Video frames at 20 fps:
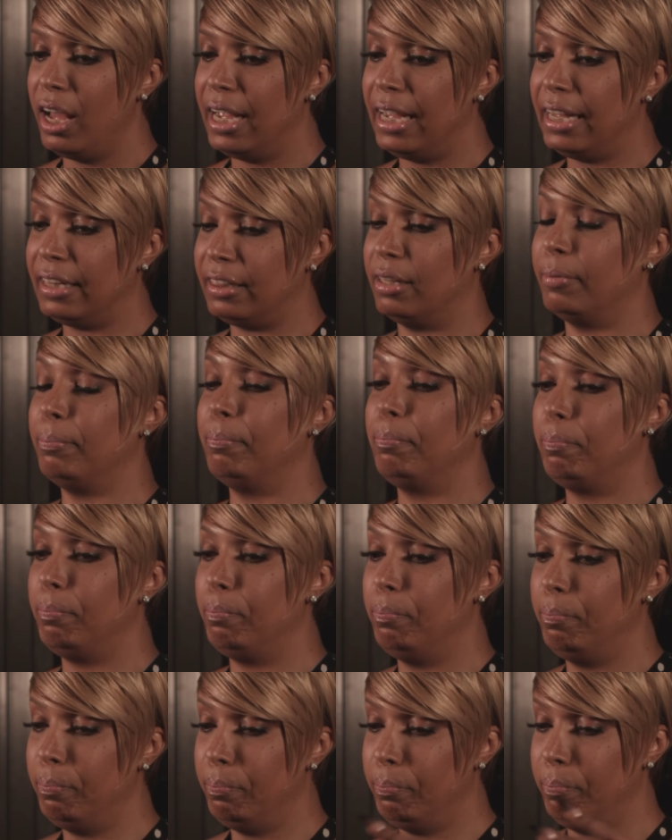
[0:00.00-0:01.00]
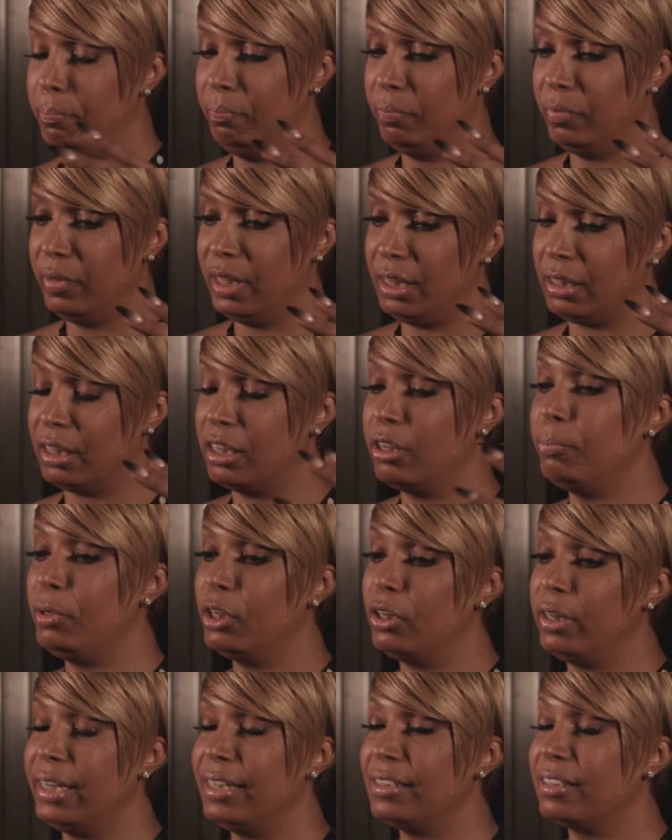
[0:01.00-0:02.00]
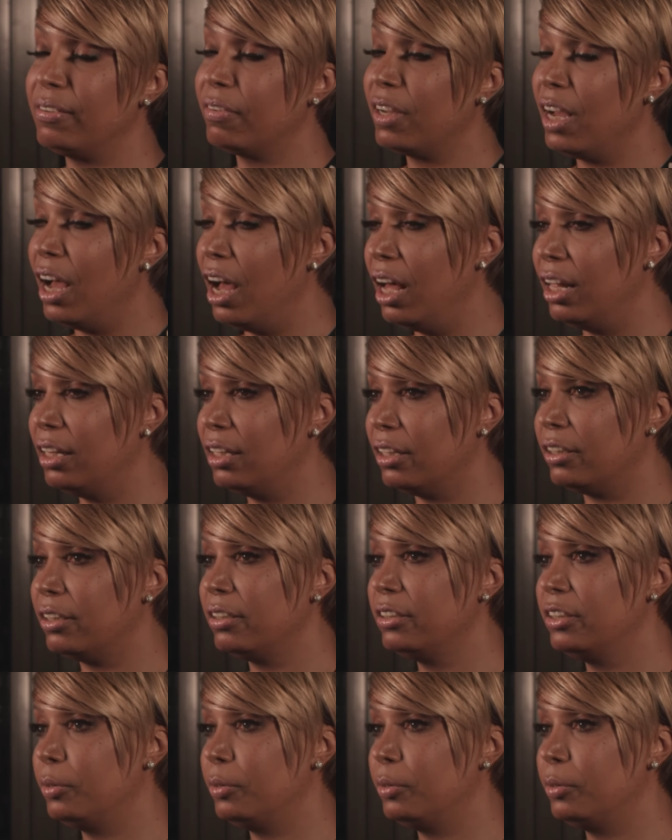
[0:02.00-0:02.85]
In communities of color